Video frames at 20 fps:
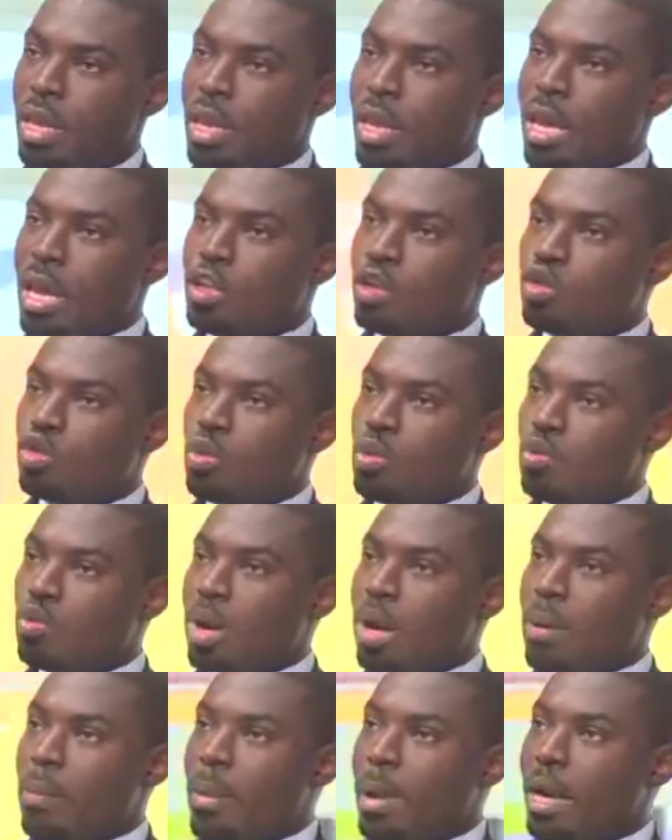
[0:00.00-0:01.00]
And also,
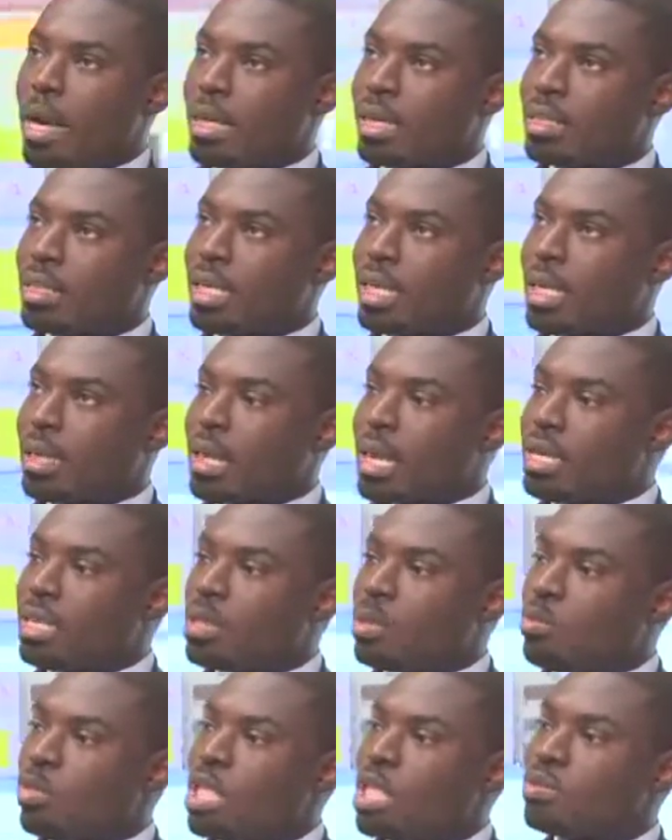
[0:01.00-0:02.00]
Boama say, as a
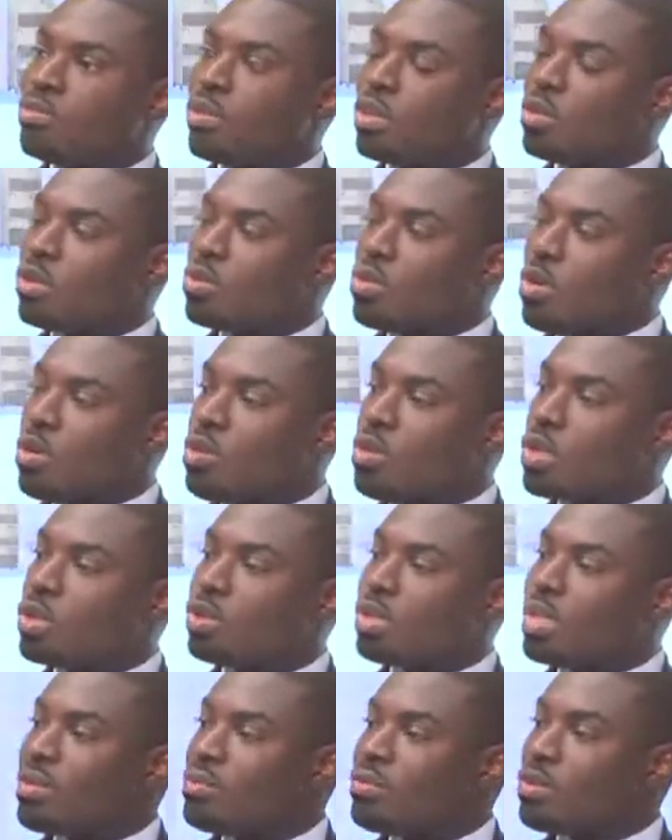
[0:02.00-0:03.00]
police for local court
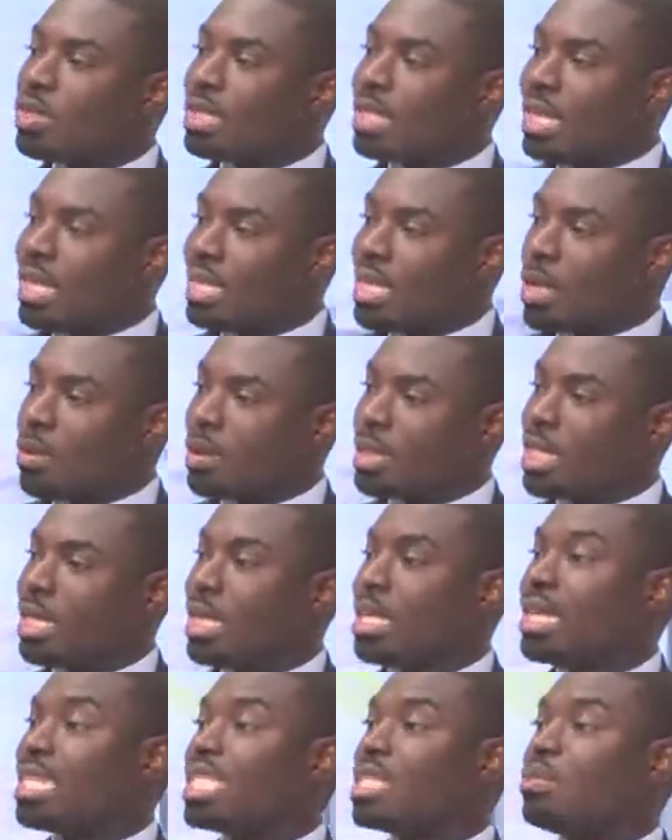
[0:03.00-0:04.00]
within 48 hours,
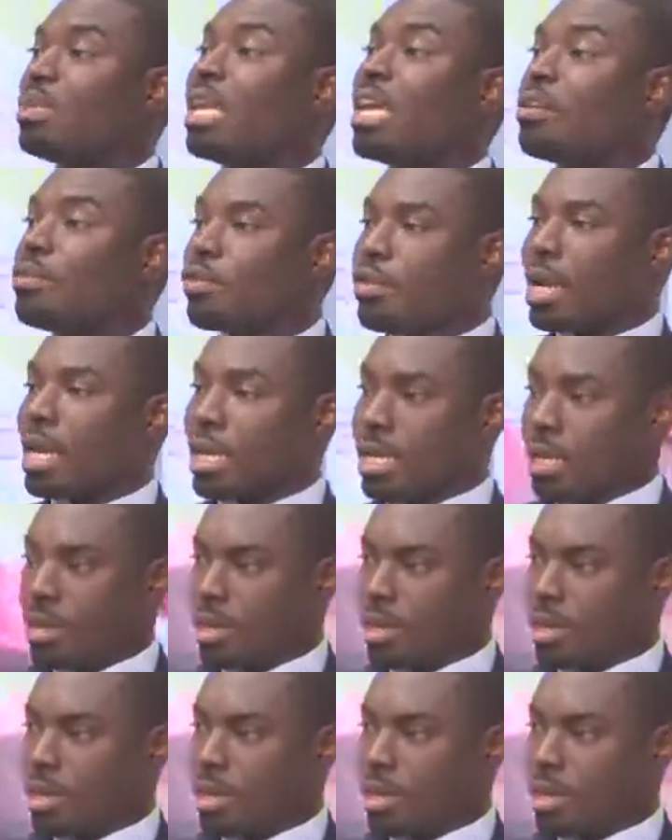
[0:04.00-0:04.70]
it's me a tracking.